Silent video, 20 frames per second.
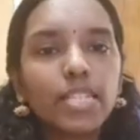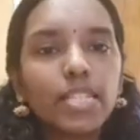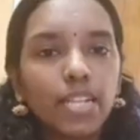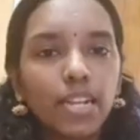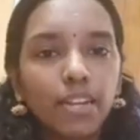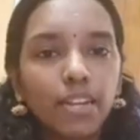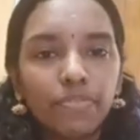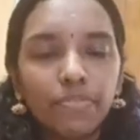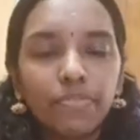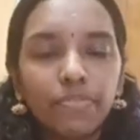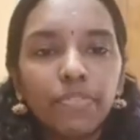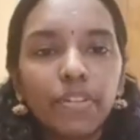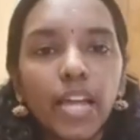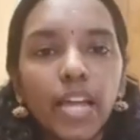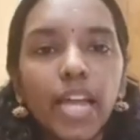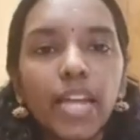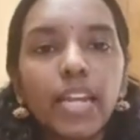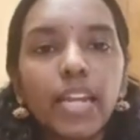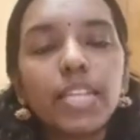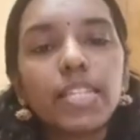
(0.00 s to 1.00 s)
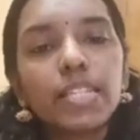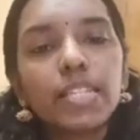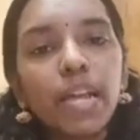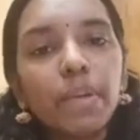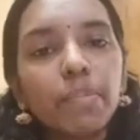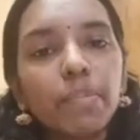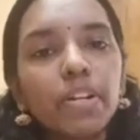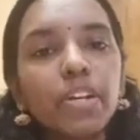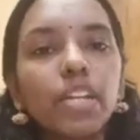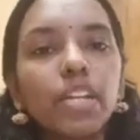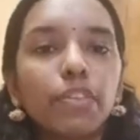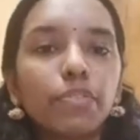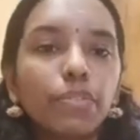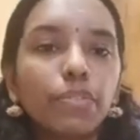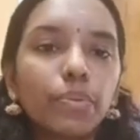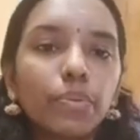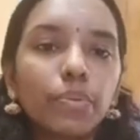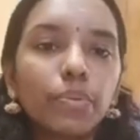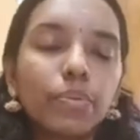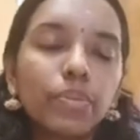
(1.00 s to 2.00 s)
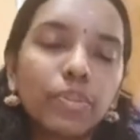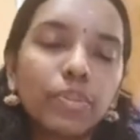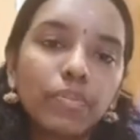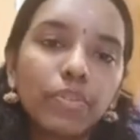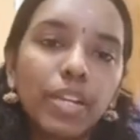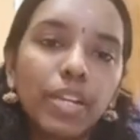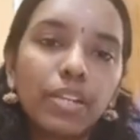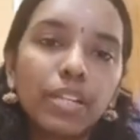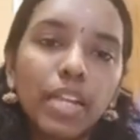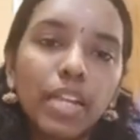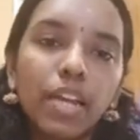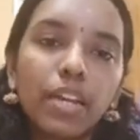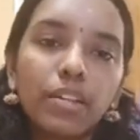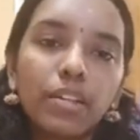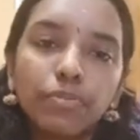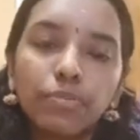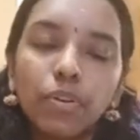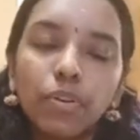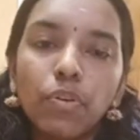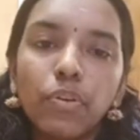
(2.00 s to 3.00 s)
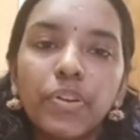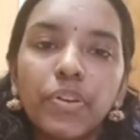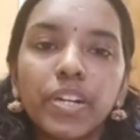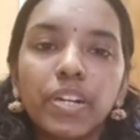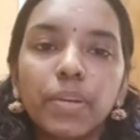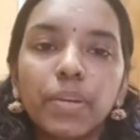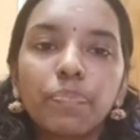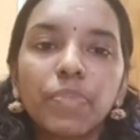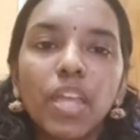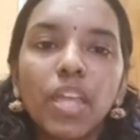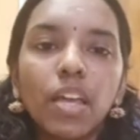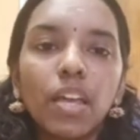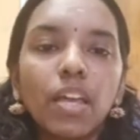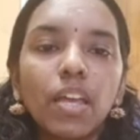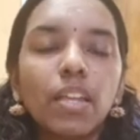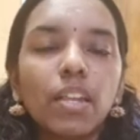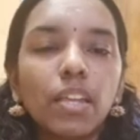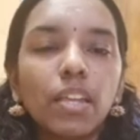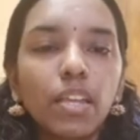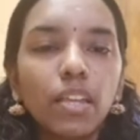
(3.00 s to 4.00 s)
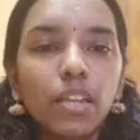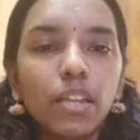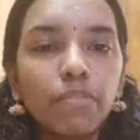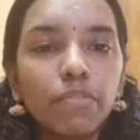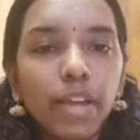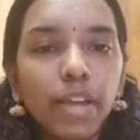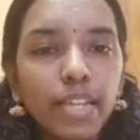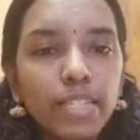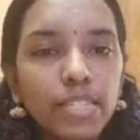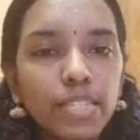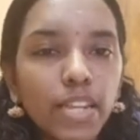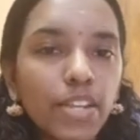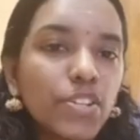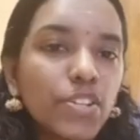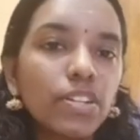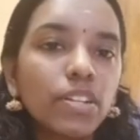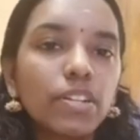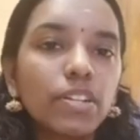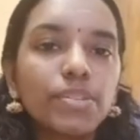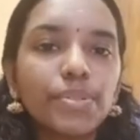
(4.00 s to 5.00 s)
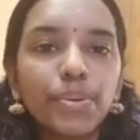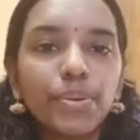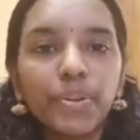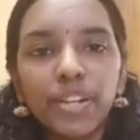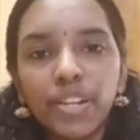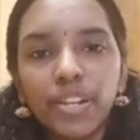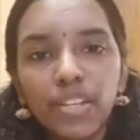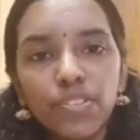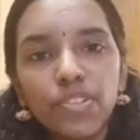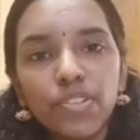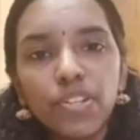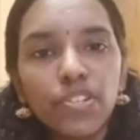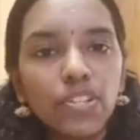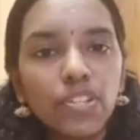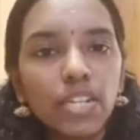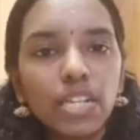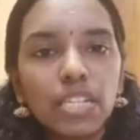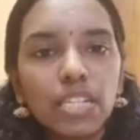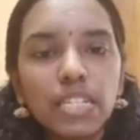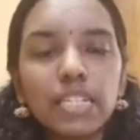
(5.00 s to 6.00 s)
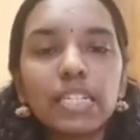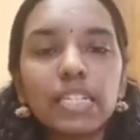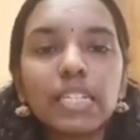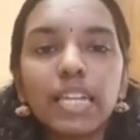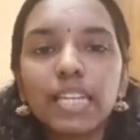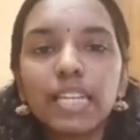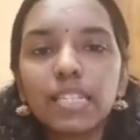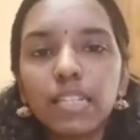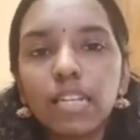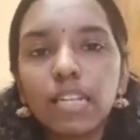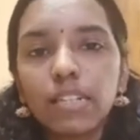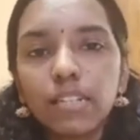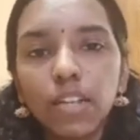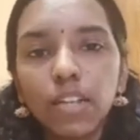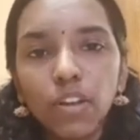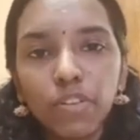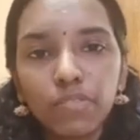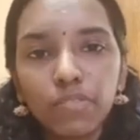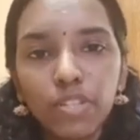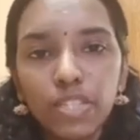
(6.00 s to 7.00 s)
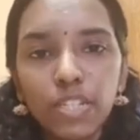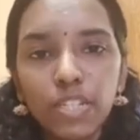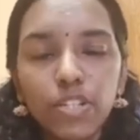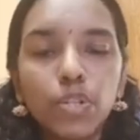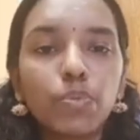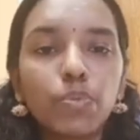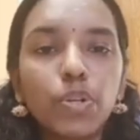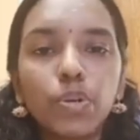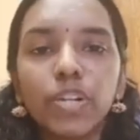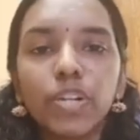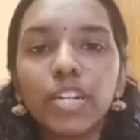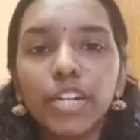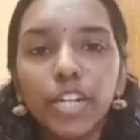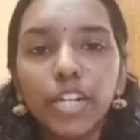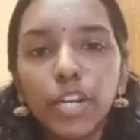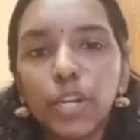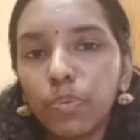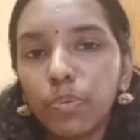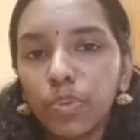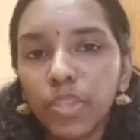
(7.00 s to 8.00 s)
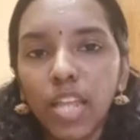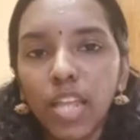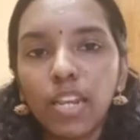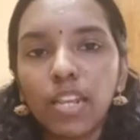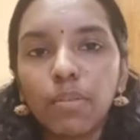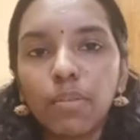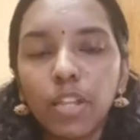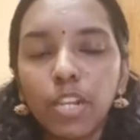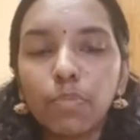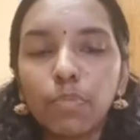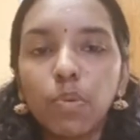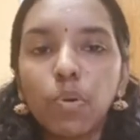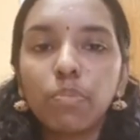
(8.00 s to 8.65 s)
That's enough. An example, if you went there for any vaccinations or any injections, it is like a single home visit. You will not continue with any